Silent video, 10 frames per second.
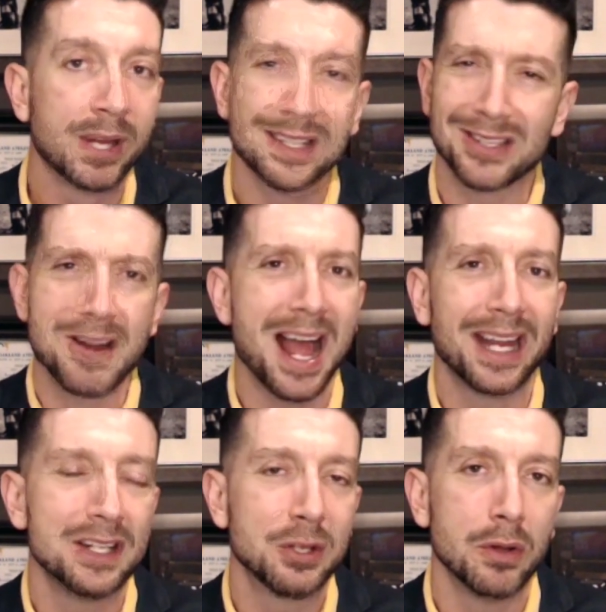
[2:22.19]
because they're
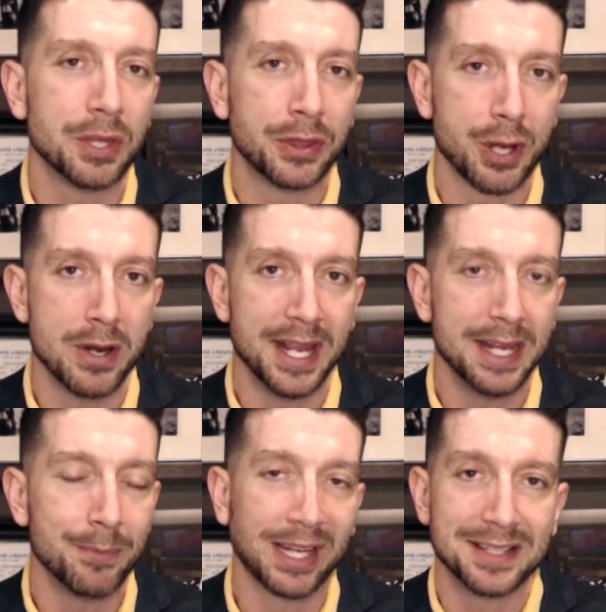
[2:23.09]
not going to do it in the 3rd
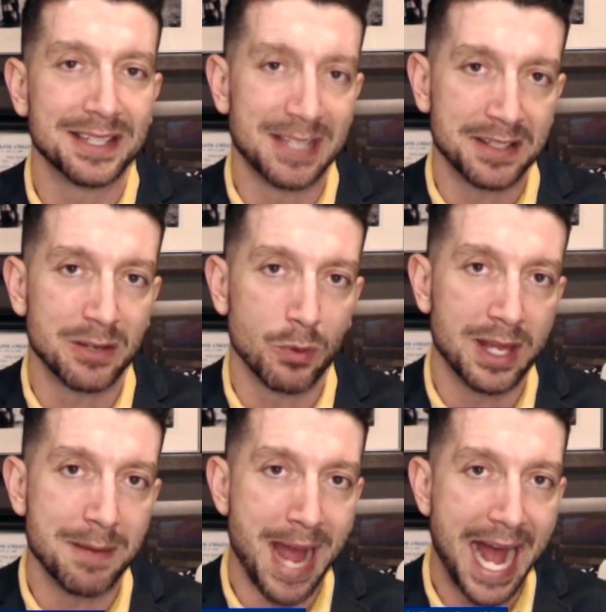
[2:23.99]
inning because it doesn't
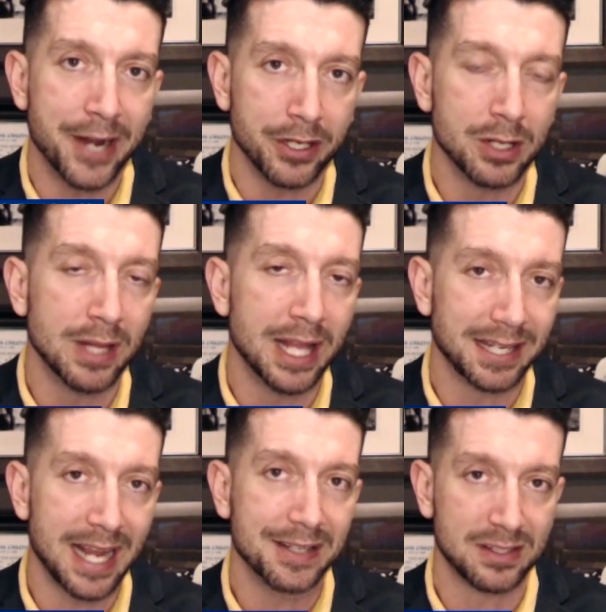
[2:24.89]
really matter. You
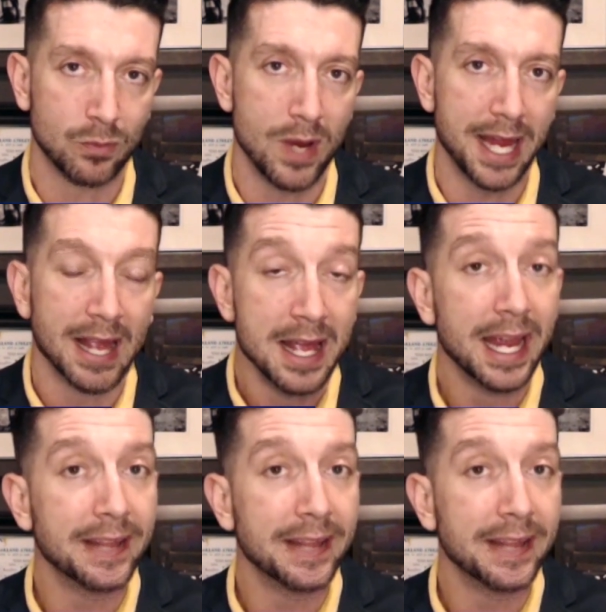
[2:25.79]
let the guy swing.